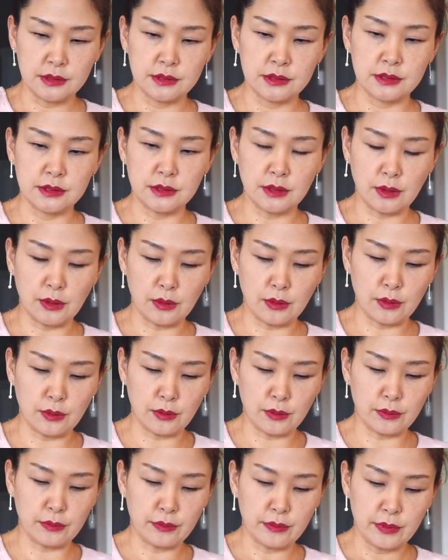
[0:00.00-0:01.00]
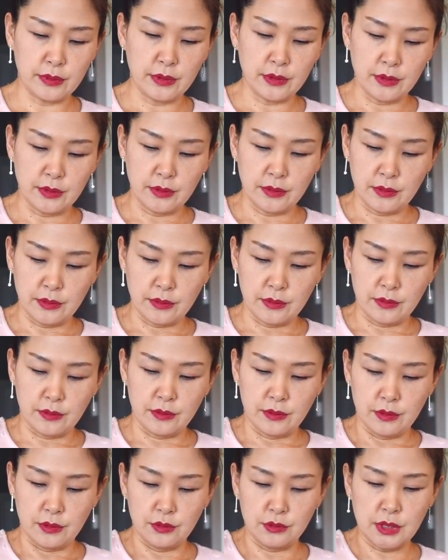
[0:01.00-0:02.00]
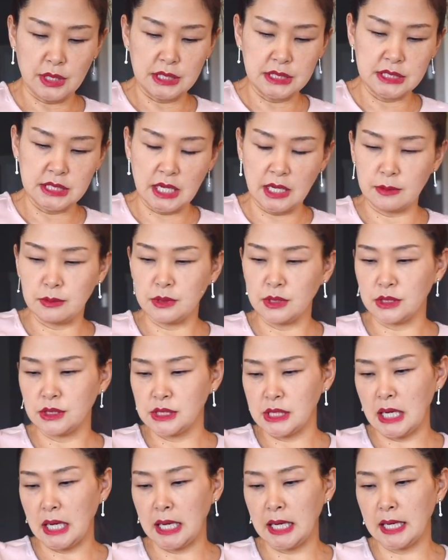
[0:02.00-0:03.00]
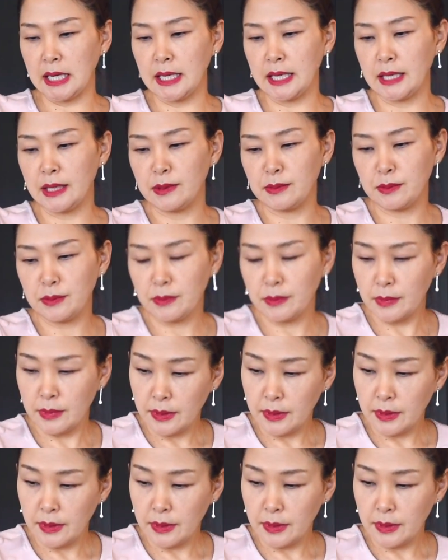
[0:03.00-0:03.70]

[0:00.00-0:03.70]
So you can save the time,